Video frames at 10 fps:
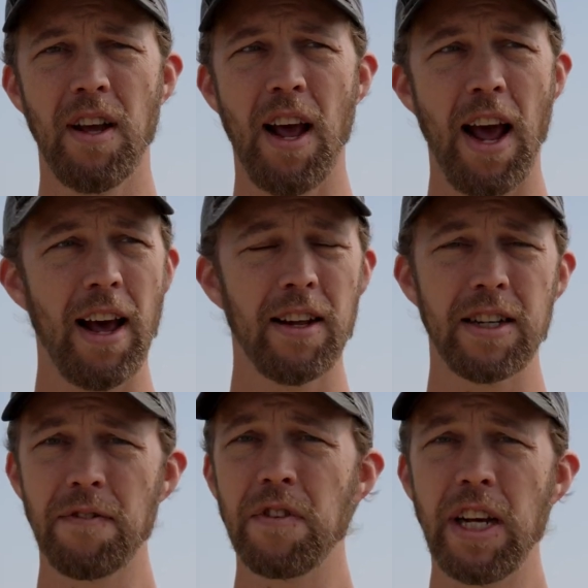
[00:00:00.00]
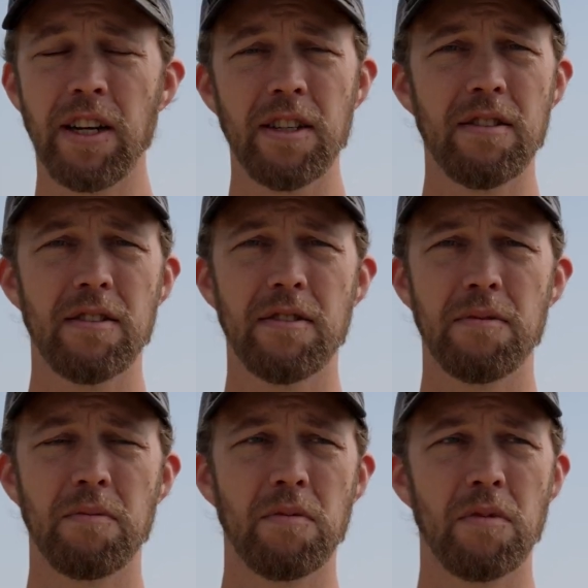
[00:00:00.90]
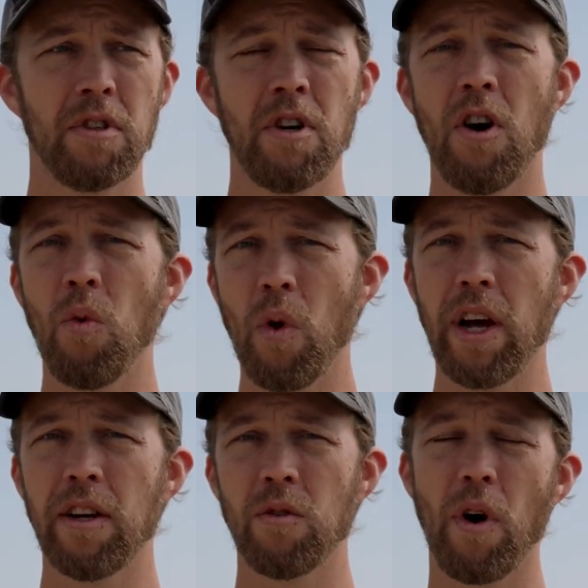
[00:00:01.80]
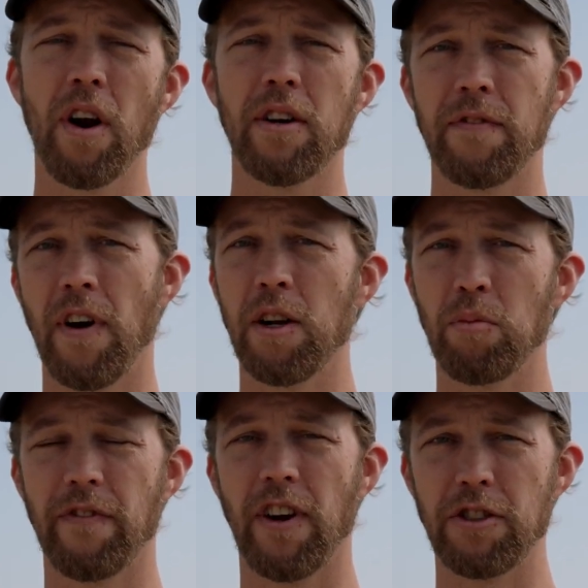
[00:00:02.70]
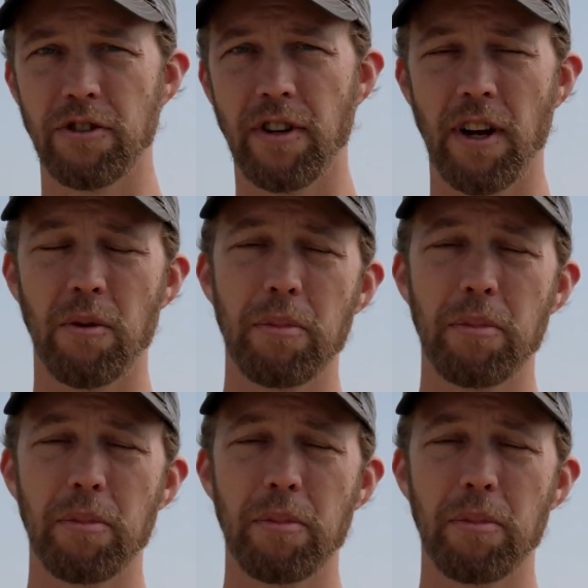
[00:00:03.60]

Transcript: And if needed, know when and where to find professional help.